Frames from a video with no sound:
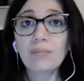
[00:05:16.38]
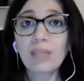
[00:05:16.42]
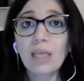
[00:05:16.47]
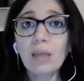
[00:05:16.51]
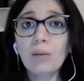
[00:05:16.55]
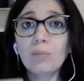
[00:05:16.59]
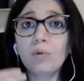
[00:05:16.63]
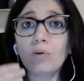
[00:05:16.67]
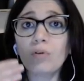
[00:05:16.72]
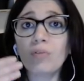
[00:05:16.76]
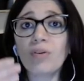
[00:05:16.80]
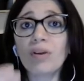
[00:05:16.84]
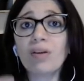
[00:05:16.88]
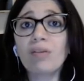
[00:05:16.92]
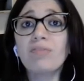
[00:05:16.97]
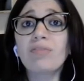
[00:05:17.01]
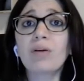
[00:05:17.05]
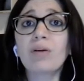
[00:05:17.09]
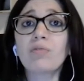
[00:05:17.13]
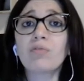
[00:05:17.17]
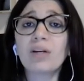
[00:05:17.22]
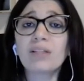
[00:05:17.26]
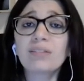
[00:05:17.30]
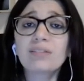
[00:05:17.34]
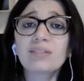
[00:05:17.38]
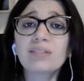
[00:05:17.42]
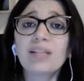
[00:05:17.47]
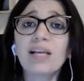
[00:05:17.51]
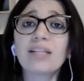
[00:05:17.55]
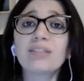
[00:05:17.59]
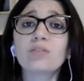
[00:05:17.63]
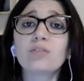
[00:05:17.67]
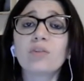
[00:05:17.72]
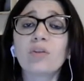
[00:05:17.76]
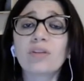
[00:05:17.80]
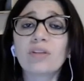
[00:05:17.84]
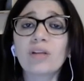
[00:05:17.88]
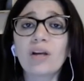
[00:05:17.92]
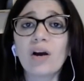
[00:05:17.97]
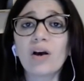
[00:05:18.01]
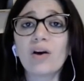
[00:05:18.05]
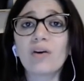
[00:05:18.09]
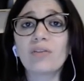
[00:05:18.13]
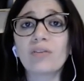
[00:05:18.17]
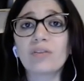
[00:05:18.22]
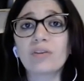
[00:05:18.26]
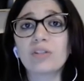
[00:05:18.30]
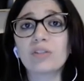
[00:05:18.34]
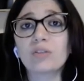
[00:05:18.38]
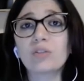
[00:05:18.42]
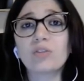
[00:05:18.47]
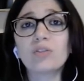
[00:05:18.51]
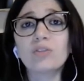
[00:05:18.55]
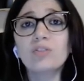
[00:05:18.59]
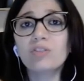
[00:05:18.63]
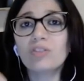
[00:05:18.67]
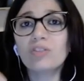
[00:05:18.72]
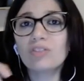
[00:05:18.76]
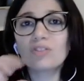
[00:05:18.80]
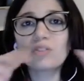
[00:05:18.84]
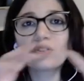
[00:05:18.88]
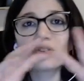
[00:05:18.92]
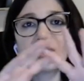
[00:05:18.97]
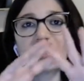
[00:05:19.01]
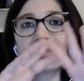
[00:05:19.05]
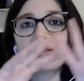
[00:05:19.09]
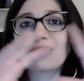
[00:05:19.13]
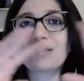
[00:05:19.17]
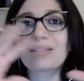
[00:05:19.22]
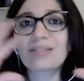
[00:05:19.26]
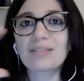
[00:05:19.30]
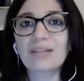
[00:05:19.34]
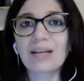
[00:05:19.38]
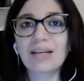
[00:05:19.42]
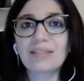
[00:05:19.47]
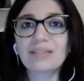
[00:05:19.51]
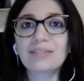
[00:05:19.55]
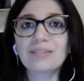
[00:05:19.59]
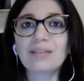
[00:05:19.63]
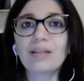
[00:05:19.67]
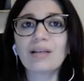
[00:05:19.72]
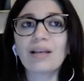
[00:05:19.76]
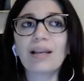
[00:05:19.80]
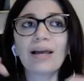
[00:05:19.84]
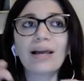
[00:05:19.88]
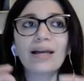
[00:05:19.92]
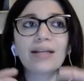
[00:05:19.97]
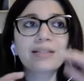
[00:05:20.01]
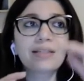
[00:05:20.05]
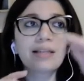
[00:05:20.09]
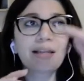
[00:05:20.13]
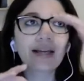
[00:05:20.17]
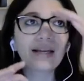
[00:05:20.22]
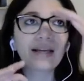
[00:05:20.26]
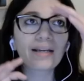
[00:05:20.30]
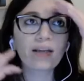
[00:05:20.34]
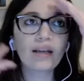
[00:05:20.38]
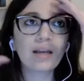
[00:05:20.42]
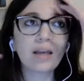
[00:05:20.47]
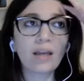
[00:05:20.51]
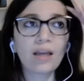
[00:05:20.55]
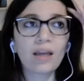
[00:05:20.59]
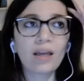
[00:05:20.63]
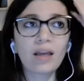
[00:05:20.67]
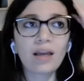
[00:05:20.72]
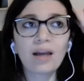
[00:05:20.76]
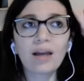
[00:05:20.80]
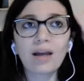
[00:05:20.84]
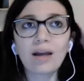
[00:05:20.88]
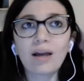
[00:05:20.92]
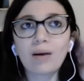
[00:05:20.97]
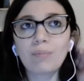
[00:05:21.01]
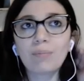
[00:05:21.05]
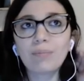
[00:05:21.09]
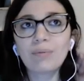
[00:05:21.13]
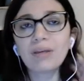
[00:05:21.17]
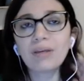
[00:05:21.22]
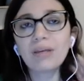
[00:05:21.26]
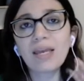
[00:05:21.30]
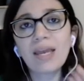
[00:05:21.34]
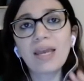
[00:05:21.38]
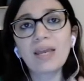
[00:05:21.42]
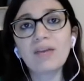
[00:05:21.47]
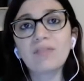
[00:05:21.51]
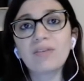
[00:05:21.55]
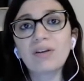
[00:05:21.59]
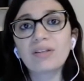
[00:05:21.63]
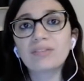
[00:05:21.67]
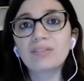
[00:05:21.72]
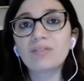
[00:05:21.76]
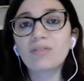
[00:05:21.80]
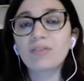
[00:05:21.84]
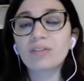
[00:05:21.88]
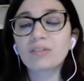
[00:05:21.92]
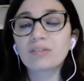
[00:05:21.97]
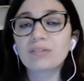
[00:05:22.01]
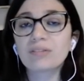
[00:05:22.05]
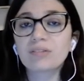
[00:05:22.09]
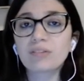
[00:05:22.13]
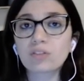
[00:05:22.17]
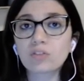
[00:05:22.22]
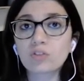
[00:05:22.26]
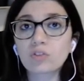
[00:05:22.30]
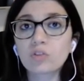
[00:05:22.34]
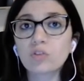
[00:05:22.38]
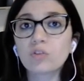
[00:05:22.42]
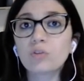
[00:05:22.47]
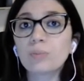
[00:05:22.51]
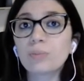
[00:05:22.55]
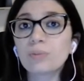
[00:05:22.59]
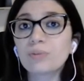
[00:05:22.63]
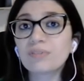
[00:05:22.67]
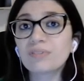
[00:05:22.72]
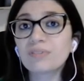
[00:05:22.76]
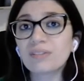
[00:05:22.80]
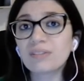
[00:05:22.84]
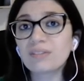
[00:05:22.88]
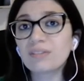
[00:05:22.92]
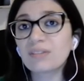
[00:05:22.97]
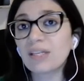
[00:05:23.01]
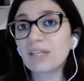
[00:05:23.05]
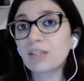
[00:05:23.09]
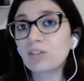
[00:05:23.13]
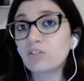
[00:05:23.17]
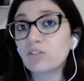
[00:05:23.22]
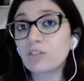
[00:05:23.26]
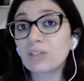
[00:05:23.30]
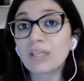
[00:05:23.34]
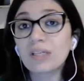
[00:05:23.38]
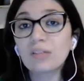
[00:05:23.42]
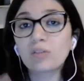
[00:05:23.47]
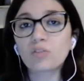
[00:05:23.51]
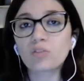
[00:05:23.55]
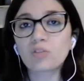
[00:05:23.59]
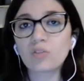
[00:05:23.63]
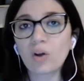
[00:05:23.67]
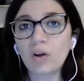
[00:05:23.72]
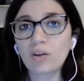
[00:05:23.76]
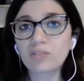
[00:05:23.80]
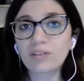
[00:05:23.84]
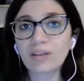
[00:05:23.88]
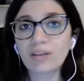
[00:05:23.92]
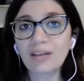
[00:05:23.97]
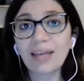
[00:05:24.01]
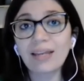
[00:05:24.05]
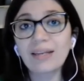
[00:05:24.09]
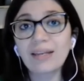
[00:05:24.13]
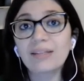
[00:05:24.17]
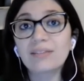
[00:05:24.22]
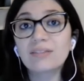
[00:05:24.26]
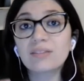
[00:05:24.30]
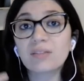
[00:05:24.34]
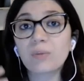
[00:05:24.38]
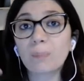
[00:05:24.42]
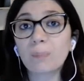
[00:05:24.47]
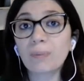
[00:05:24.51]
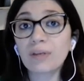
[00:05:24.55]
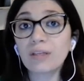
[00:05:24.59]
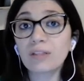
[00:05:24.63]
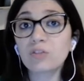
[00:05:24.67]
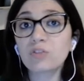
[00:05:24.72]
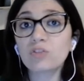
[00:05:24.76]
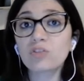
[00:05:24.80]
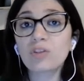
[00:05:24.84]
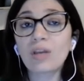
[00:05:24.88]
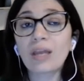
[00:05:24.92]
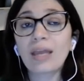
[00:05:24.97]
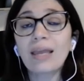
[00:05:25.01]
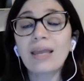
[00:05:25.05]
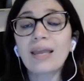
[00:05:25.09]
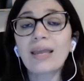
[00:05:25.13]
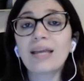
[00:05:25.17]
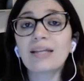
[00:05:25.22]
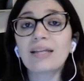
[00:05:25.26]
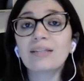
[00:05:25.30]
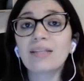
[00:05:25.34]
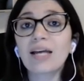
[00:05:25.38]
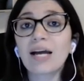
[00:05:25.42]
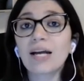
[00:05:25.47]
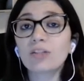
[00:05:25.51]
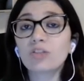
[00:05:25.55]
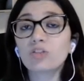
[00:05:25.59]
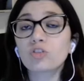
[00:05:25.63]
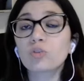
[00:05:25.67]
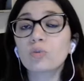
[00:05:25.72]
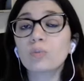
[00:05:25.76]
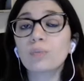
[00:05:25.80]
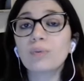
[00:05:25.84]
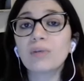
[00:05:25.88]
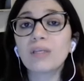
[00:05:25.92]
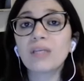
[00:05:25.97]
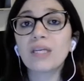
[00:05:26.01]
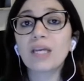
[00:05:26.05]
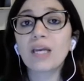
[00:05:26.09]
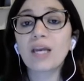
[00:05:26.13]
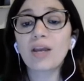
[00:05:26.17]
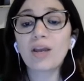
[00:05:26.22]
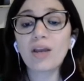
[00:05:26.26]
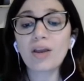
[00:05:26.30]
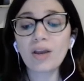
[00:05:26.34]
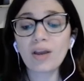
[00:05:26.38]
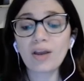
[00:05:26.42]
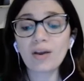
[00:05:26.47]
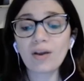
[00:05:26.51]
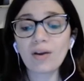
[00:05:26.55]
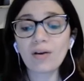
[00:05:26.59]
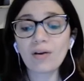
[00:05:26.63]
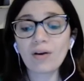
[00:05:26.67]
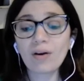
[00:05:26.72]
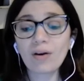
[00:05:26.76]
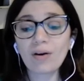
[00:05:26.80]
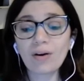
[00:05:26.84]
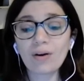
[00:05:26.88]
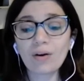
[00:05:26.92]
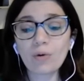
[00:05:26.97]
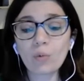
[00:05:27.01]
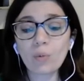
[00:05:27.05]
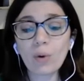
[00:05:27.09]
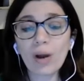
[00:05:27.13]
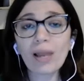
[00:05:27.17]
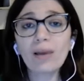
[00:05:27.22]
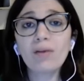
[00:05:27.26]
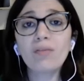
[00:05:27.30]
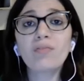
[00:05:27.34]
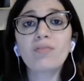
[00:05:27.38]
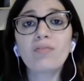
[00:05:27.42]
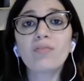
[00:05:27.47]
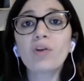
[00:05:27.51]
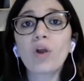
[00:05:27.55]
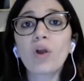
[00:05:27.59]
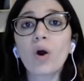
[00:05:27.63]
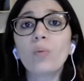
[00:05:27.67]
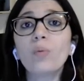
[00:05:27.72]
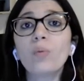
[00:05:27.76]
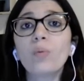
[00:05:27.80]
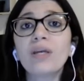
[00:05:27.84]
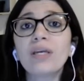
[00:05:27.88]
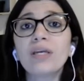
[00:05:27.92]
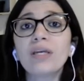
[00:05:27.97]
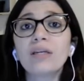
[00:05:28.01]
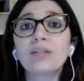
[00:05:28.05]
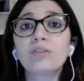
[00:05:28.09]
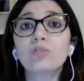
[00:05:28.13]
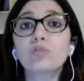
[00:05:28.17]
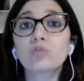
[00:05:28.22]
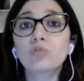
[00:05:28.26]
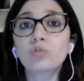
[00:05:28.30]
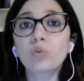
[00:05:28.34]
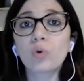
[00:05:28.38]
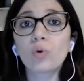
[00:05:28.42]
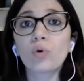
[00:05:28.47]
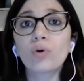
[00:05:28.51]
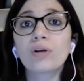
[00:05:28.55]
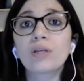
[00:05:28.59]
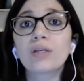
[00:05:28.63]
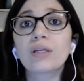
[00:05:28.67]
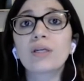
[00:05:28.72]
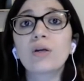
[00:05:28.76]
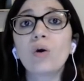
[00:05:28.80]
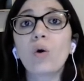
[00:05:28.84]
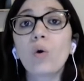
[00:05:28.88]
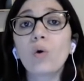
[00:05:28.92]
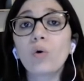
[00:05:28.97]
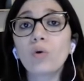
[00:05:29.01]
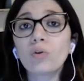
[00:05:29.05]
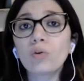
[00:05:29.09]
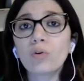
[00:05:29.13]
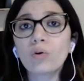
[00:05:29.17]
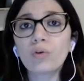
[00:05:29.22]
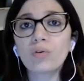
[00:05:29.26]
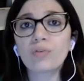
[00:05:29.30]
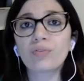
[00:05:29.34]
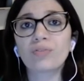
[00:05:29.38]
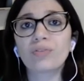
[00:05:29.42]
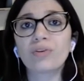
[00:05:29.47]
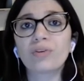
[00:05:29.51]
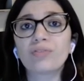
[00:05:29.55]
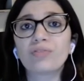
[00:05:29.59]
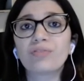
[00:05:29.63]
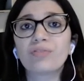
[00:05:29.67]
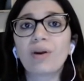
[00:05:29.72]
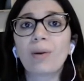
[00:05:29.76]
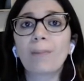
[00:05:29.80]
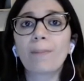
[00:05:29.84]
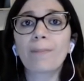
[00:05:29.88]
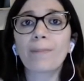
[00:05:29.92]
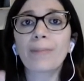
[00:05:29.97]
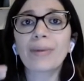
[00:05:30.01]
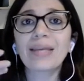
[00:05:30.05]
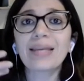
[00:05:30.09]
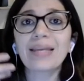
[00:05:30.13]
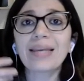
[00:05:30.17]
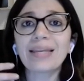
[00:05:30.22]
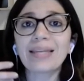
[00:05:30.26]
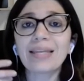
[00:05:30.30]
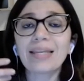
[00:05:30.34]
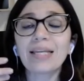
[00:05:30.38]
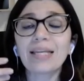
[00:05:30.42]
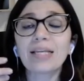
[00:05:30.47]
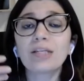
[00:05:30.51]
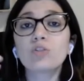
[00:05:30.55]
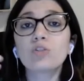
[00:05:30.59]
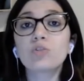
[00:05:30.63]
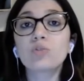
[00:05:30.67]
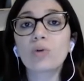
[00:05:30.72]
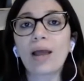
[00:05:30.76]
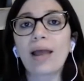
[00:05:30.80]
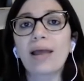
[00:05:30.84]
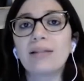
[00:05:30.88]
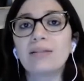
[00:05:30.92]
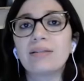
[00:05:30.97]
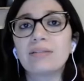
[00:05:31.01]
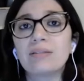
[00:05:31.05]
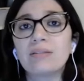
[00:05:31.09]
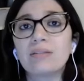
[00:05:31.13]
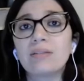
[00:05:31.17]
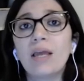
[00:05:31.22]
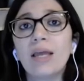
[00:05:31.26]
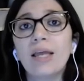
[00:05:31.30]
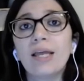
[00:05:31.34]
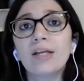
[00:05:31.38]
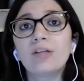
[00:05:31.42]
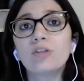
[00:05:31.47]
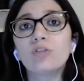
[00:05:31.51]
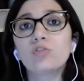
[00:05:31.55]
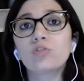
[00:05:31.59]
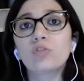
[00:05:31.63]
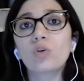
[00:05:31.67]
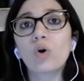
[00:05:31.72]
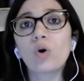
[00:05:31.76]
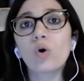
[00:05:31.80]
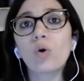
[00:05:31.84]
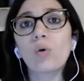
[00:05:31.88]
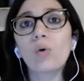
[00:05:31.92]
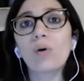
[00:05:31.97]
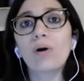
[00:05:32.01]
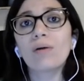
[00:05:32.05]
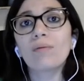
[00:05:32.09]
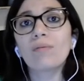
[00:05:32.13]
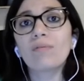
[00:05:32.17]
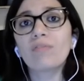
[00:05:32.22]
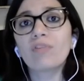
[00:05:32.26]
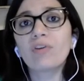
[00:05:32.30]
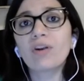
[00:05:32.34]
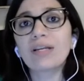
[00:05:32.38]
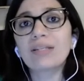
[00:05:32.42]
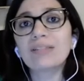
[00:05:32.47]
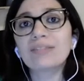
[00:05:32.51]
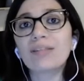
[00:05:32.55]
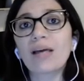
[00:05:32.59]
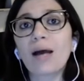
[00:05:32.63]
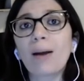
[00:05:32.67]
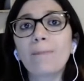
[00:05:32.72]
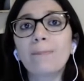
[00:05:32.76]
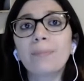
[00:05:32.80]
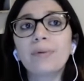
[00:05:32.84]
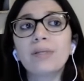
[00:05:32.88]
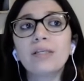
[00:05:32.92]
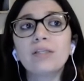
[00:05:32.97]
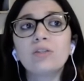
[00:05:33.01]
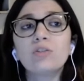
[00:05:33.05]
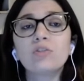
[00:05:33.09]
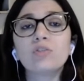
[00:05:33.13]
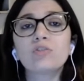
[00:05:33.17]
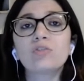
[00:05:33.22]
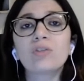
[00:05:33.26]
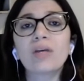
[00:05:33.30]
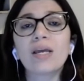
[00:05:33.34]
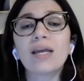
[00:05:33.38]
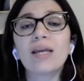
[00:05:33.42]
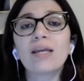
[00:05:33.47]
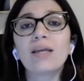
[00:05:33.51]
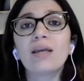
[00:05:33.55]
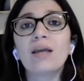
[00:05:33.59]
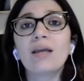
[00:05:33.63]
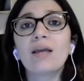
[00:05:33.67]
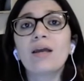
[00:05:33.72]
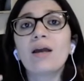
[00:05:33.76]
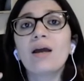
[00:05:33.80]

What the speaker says: moving from one slide to the other, don't just read the title and like behave as if this is a school presentation. It's not. Again, it's a pitch. It has to be a well-flowing story all over from beginning to end. So for example, you say,